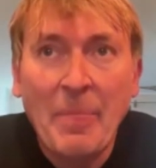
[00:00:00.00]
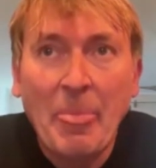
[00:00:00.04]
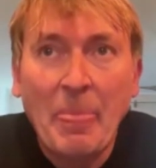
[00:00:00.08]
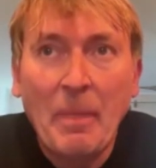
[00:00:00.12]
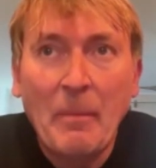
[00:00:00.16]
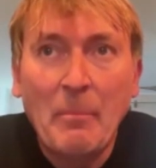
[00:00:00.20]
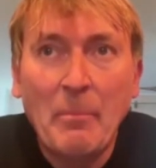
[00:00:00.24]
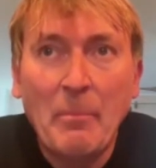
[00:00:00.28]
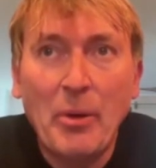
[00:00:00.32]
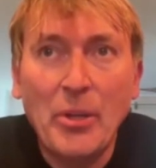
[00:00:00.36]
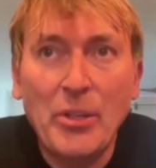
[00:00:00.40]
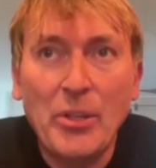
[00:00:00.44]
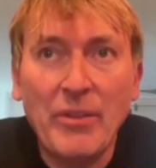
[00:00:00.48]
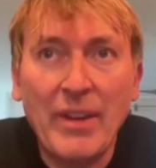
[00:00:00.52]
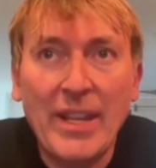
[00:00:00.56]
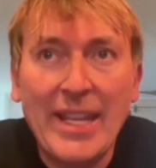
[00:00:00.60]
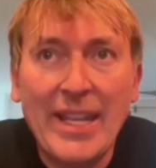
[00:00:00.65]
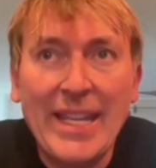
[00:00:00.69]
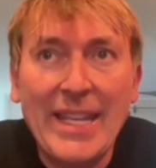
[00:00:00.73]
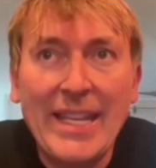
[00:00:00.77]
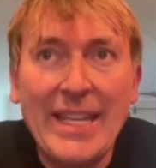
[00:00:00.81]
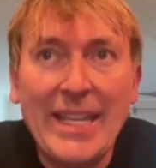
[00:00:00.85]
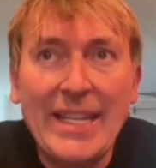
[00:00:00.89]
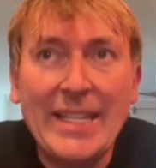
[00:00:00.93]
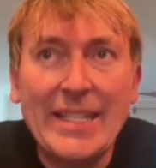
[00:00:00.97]
put her at
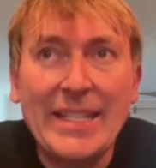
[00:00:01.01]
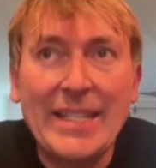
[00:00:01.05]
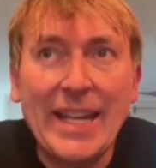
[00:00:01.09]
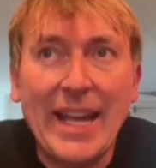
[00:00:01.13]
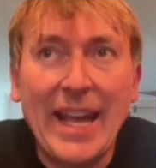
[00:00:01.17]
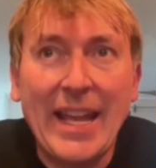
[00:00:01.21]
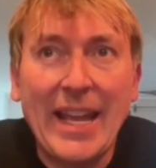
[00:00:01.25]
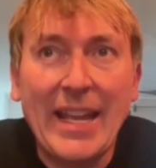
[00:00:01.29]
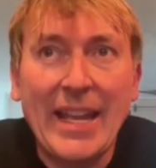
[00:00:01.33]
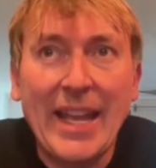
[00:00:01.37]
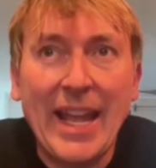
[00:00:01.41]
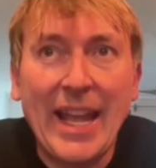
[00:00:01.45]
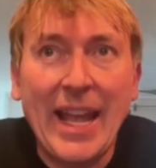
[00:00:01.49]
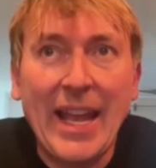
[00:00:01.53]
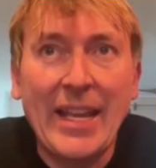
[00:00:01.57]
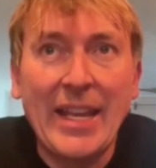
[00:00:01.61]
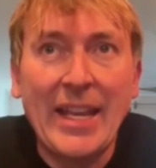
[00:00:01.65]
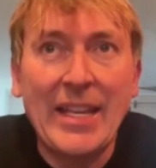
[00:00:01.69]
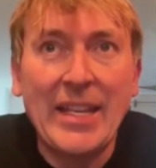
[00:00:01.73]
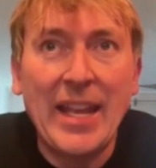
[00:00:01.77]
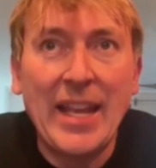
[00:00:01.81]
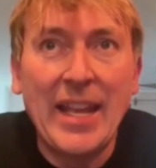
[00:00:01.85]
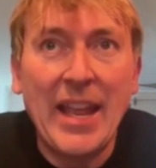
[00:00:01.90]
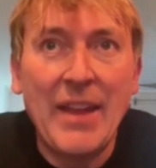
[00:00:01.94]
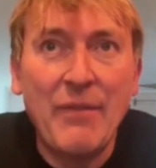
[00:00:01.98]
ease and
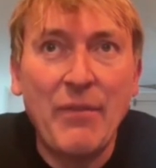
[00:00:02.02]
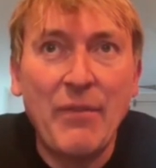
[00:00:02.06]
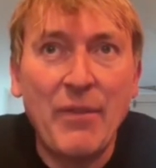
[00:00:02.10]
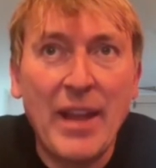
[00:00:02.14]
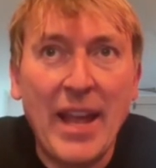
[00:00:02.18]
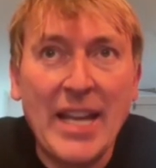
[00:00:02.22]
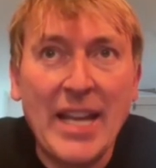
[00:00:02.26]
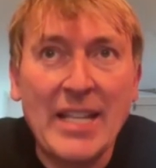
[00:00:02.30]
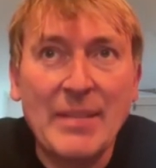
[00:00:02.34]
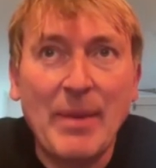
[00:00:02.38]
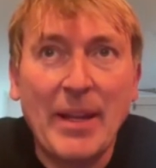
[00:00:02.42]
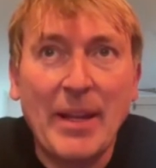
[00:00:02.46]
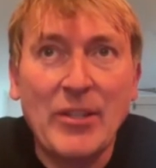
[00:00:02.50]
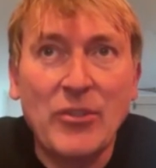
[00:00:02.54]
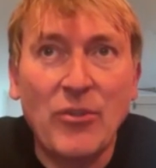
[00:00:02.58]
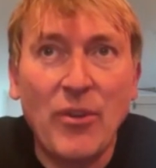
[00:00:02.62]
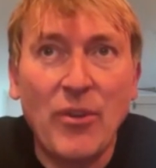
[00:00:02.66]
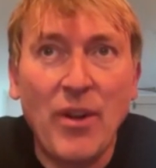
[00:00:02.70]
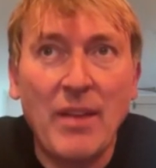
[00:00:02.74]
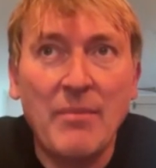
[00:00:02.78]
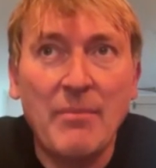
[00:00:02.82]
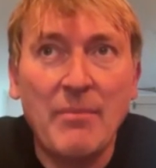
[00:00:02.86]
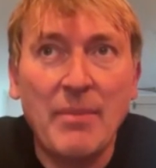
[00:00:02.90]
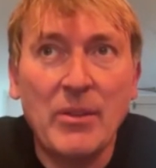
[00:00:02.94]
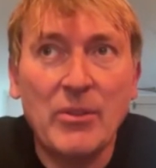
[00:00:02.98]
in every aspect
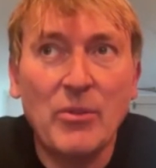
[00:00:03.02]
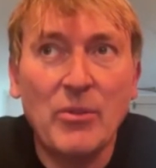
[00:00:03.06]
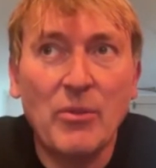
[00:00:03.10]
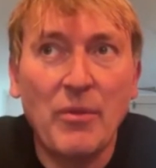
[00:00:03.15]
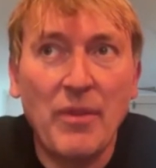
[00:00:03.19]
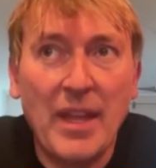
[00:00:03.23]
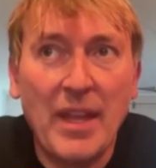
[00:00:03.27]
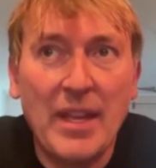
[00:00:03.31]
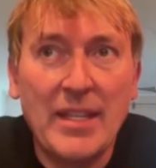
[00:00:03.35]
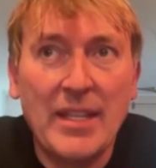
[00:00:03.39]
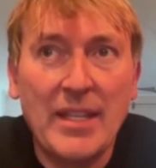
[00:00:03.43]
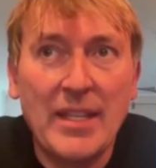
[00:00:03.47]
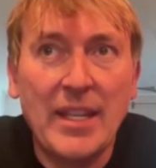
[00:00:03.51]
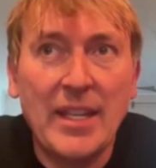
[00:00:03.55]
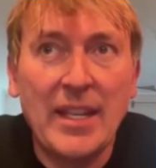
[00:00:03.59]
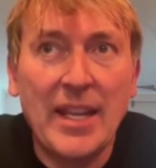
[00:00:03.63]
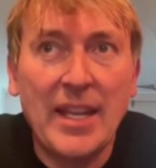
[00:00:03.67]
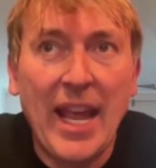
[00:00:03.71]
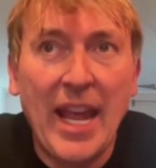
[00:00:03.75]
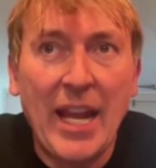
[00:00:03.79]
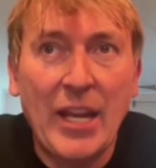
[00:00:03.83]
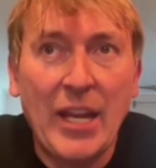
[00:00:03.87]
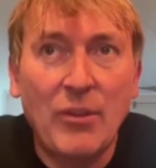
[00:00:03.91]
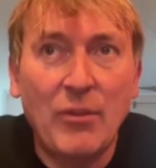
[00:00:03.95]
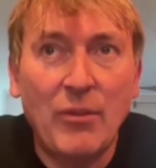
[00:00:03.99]
try and be as authentic and
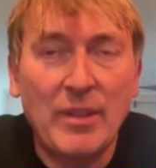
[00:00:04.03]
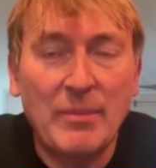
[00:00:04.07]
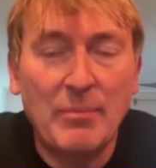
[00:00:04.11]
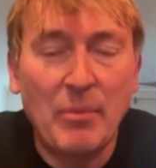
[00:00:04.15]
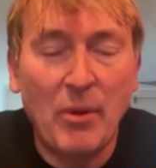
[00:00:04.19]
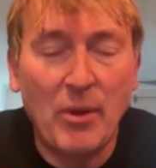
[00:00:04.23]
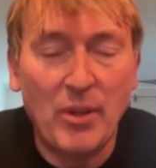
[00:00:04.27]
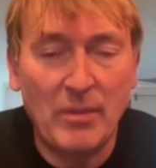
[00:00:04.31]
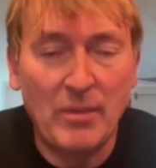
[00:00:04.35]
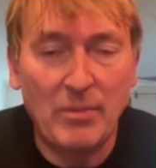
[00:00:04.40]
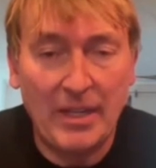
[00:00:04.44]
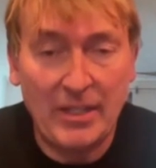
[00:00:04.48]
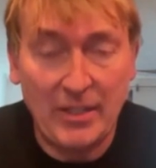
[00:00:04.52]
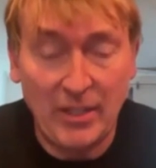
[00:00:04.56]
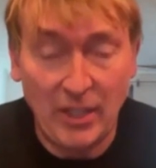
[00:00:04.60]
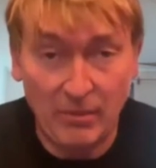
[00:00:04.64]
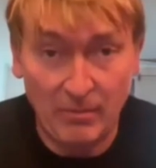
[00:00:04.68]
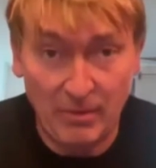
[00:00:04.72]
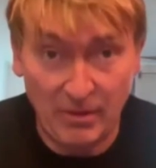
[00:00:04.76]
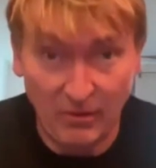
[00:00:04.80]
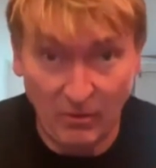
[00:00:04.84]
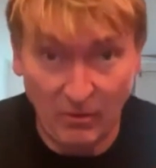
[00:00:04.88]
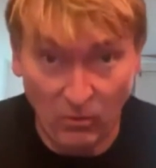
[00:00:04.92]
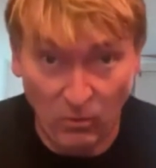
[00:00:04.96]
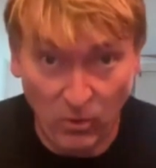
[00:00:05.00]
accurate as possible in
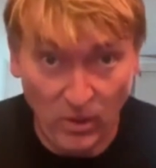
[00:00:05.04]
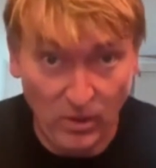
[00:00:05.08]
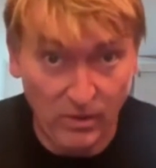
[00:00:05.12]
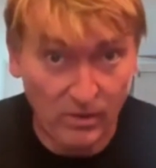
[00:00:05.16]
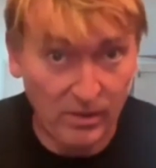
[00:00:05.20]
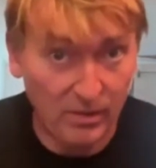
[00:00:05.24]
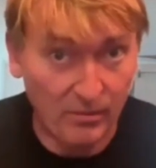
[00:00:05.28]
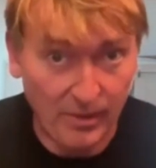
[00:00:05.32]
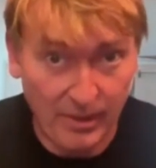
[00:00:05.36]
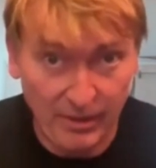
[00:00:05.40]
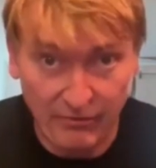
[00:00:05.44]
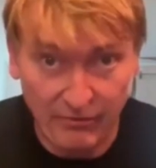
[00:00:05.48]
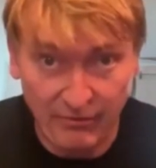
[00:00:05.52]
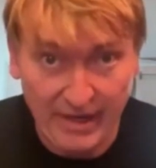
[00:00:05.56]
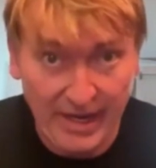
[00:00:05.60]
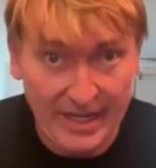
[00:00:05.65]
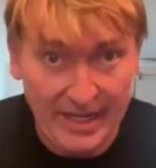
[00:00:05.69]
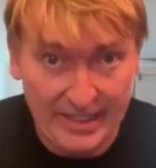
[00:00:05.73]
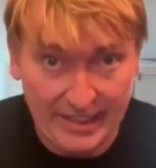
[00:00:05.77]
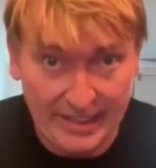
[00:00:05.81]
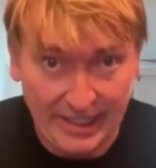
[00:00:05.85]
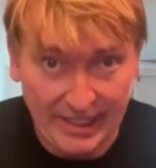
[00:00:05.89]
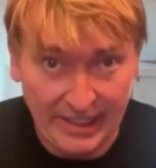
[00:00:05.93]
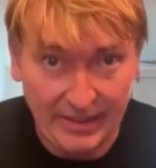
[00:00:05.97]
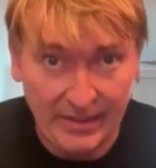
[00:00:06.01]
terms of the world that we're
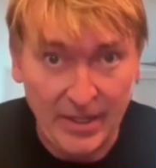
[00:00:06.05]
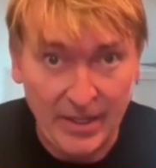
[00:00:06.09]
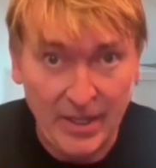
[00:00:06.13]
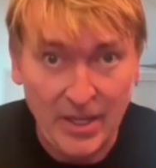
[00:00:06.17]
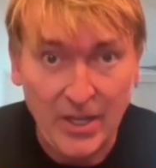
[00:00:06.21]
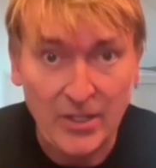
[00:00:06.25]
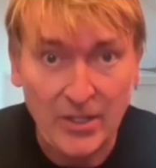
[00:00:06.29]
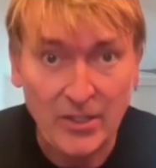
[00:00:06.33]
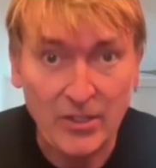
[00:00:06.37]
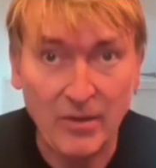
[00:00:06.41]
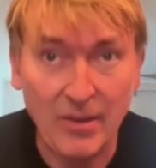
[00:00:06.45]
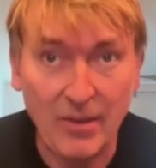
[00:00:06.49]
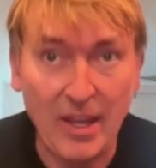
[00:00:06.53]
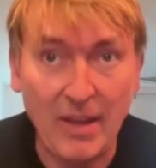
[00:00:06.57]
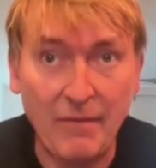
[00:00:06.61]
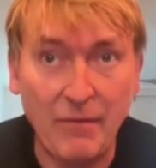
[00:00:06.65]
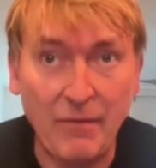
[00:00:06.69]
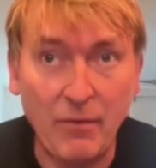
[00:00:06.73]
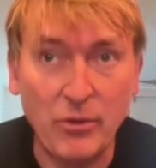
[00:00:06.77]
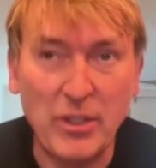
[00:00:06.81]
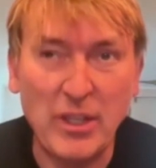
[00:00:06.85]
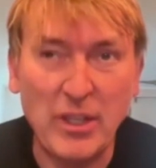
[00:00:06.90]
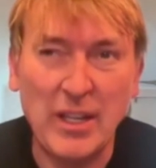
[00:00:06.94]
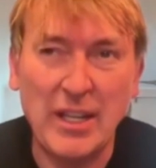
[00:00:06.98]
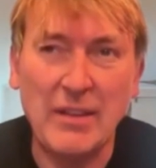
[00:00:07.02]
creating. So
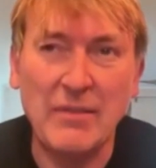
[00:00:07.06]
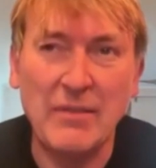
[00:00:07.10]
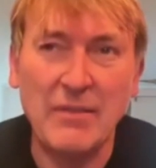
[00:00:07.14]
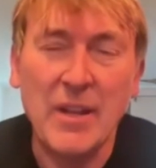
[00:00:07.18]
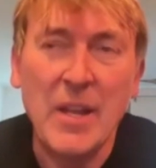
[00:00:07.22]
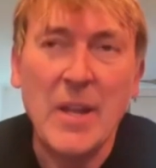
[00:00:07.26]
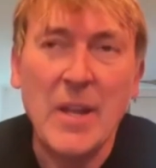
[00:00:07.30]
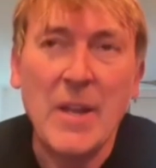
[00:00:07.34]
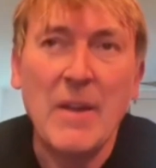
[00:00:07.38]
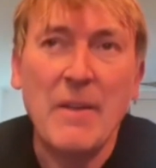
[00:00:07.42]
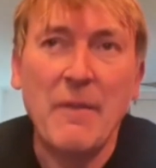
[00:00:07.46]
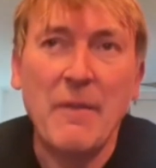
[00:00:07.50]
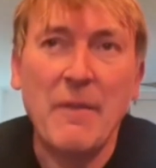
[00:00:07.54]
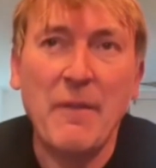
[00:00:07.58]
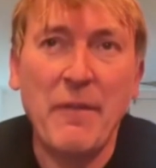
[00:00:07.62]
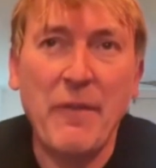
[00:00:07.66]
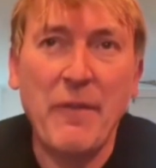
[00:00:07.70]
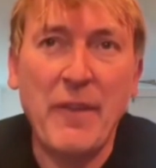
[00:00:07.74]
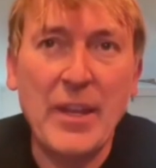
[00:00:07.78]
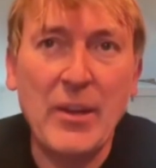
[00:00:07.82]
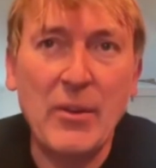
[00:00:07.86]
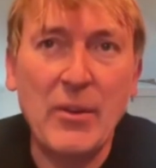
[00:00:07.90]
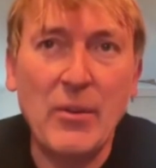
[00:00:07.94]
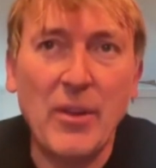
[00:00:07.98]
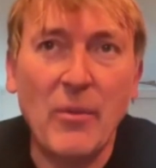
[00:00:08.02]
therefore she can
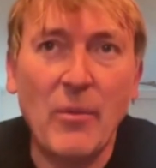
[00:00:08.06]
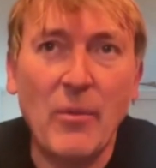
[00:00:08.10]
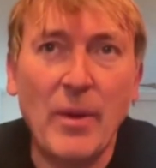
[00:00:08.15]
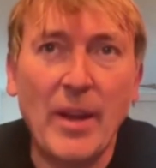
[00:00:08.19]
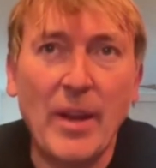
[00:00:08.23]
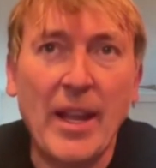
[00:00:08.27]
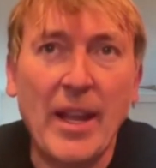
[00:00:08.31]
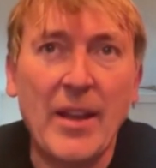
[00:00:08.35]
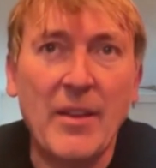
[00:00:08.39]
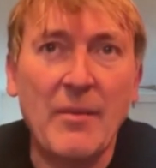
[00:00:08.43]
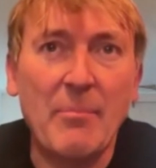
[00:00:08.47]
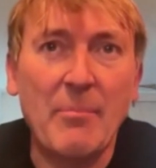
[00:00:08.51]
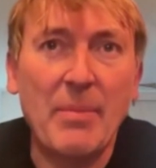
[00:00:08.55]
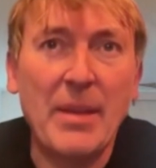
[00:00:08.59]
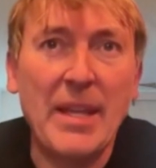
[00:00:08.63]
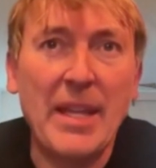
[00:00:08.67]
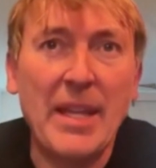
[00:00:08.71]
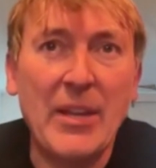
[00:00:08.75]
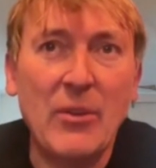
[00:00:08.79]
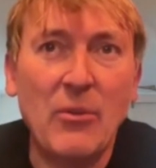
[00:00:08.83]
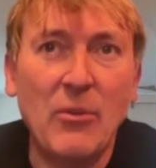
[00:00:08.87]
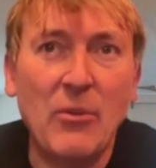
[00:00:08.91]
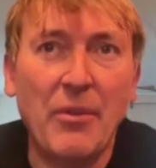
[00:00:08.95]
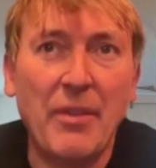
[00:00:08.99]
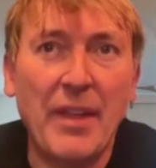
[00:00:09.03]
feel that we're kind of
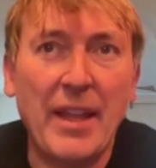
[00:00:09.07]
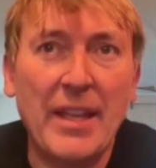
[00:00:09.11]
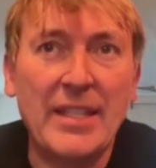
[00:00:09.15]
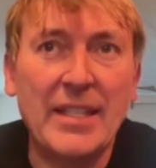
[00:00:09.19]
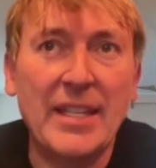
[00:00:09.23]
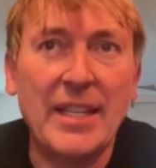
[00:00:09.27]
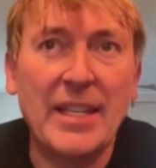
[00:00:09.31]
being authentic